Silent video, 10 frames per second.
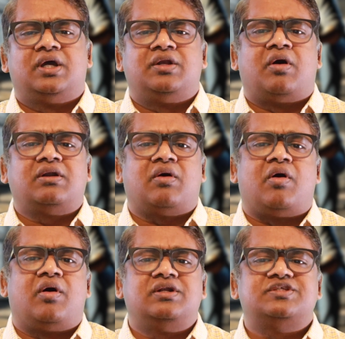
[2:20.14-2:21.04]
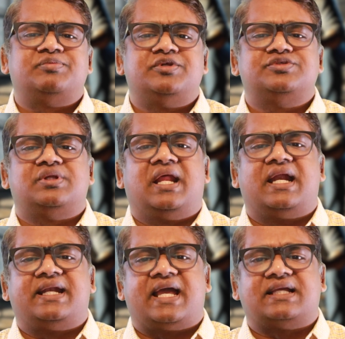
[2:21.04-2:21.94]
not all spiritual
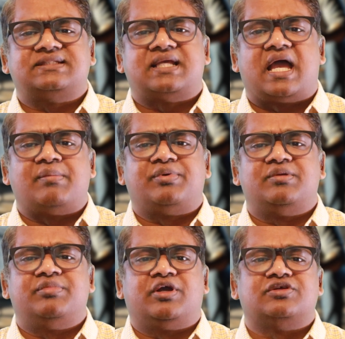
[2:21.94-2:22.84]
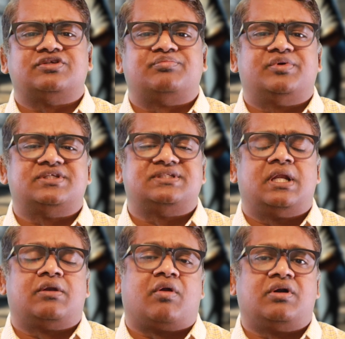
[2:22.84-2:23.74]
attacks happen because of
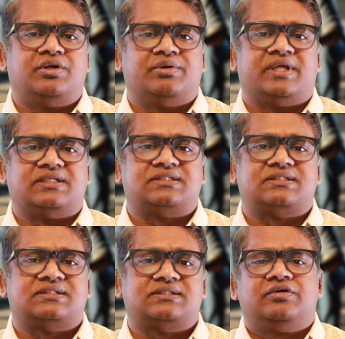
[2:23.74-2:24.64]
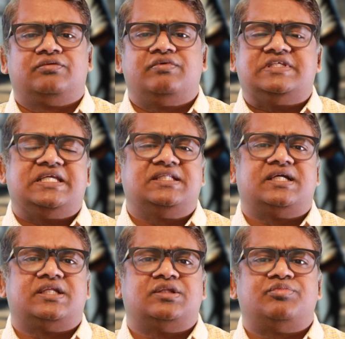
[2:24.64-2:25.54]
personal wrongdoings. We see
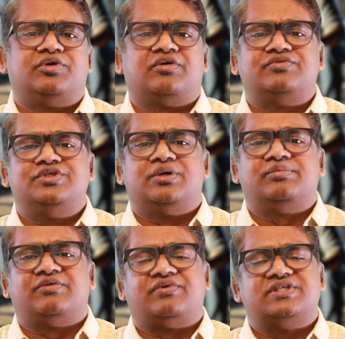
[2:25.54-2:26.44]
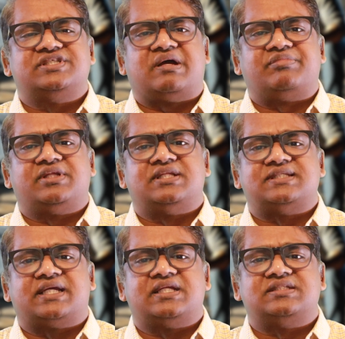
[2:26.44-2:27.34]
that in the book of Job, the first chapter and the
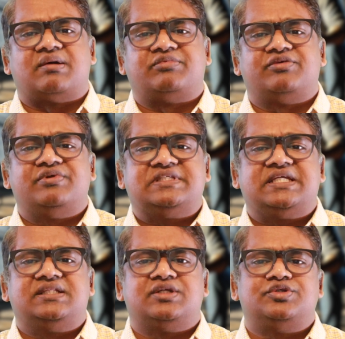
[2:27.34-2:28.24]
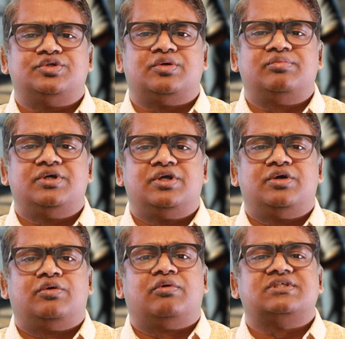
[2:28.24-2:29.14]
second chapter, we see that Job,
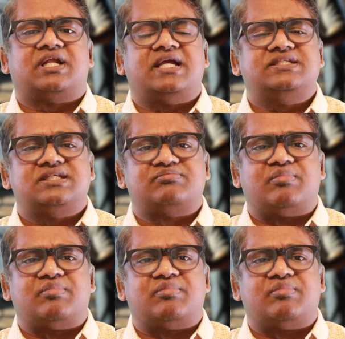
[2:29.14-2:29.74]
who was a righteous